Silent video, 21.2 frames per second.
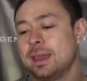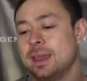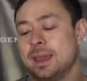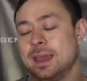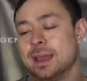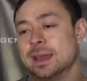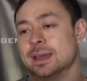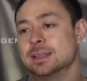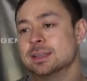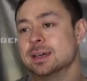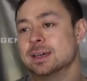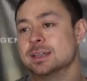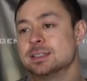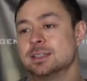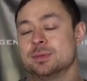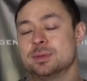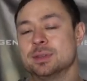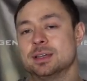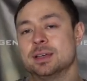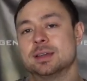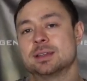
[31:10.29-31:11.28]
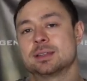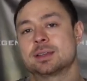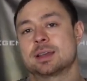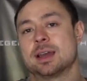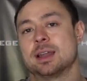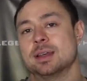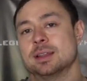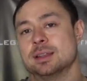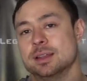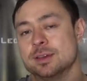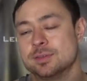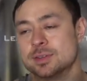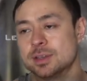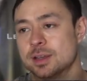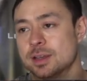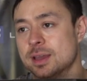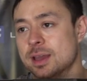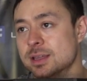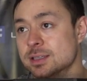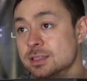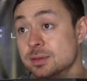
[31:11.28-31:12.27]
And uh, typically that kind of
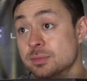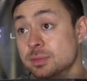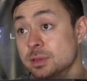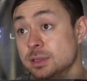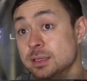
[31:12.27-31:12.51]
lifting ends up